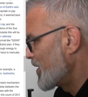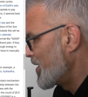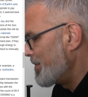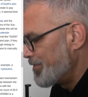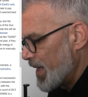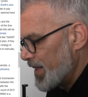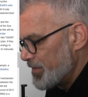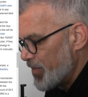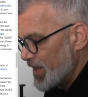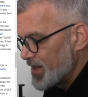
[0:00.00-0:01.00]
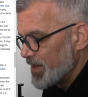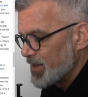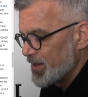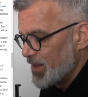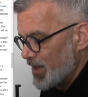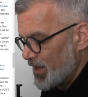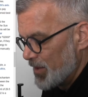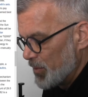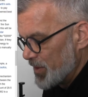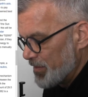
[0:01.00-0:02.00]
time, and Brexit
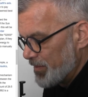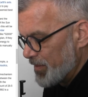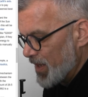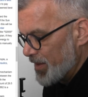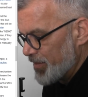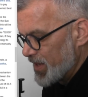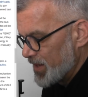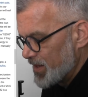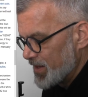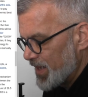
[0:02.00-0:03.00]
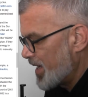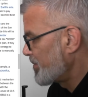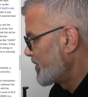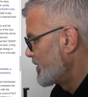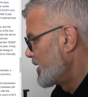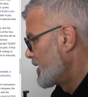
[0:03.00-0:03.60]
was predicted to happen